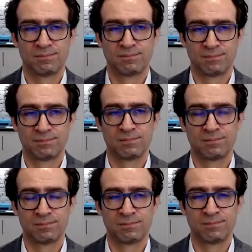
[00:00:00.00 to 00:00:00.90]

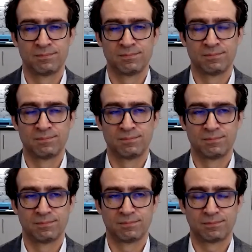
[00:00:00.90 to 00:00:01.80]

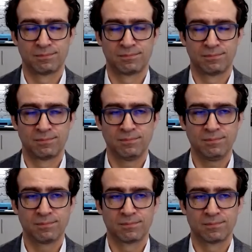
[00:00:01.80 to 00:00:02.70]

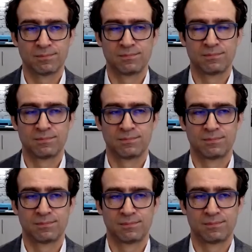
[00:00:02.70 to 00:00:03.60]

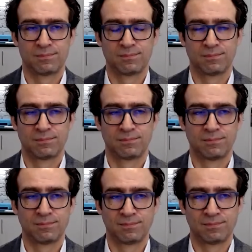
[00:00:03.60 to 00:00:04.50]

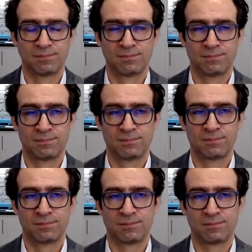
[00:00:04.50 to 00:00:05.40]

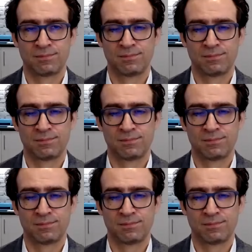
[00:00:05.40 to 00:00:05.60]
This person isn't speaking.